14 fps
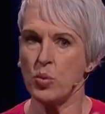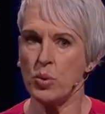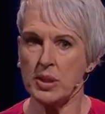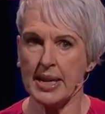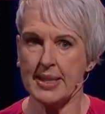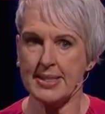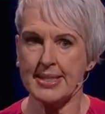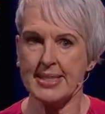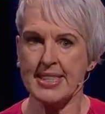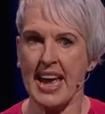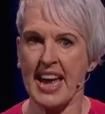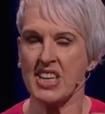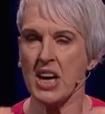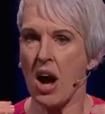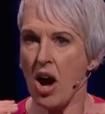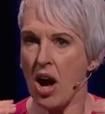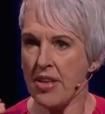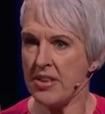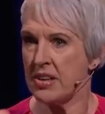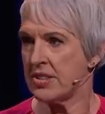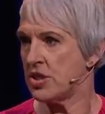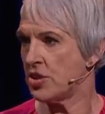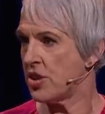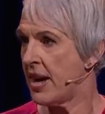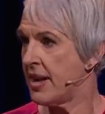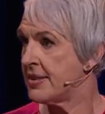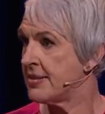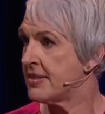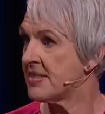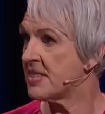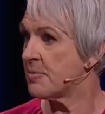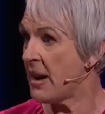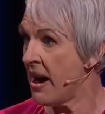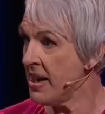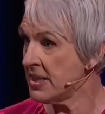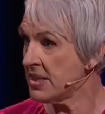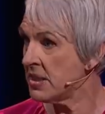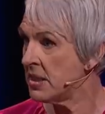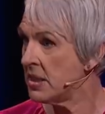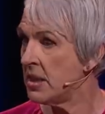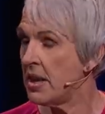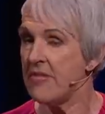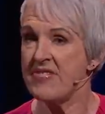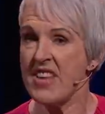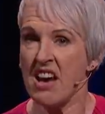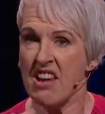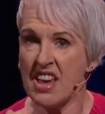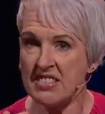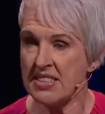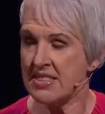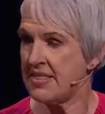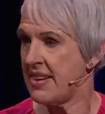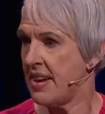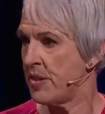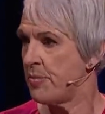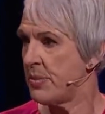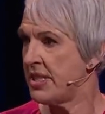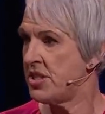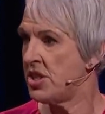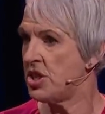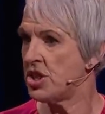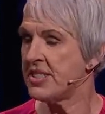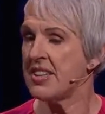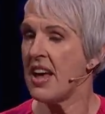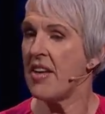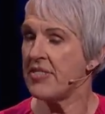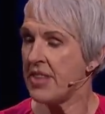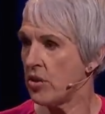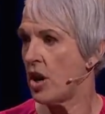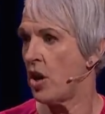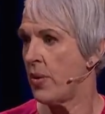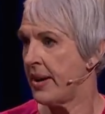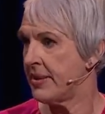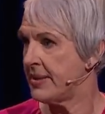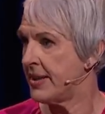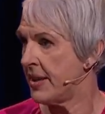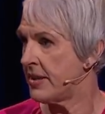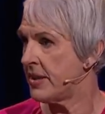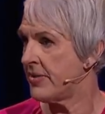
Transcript: will understand. I think Australians are smart. They'll understand the messages. They'll go out and get the